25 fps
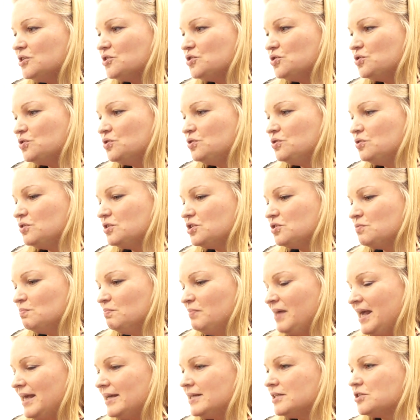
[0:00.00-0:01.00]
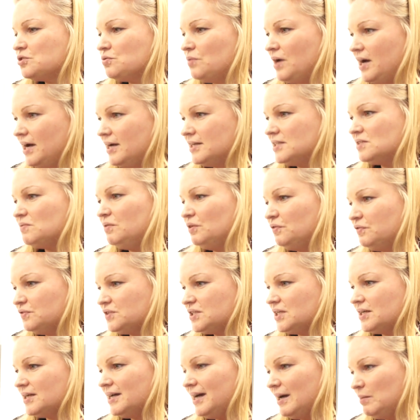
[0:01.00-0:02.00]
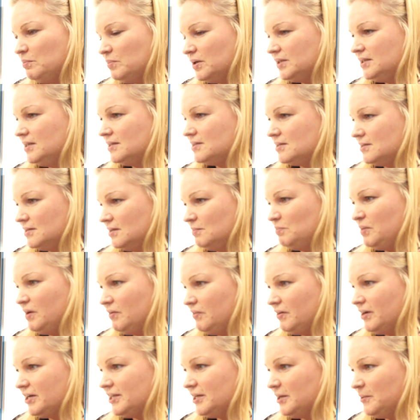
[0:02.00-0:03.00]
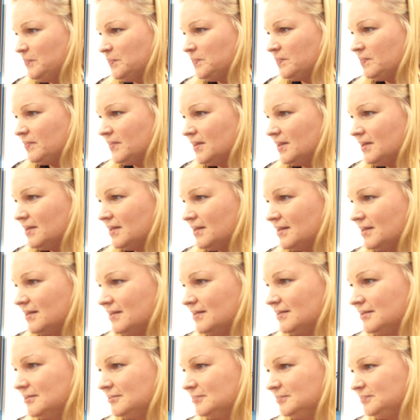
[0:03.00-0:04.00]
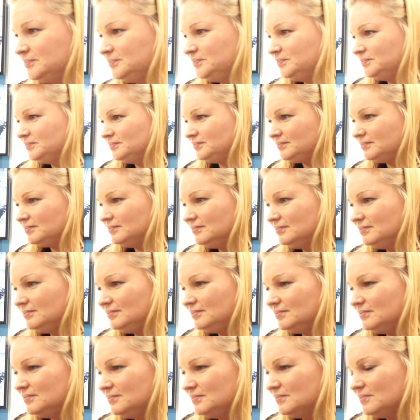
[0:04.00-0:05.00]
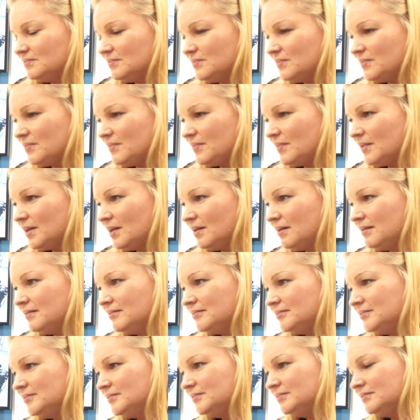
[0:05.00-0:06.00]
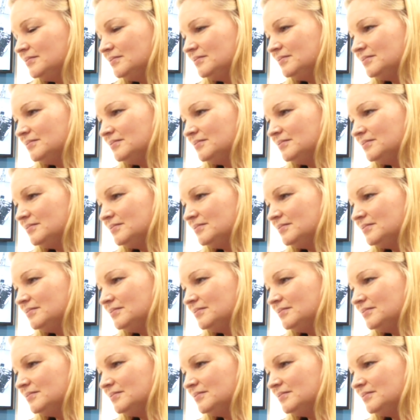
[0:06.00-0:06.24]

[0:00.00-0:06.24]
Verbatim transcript: to make tries with the companies in Bavaria. We've heard here several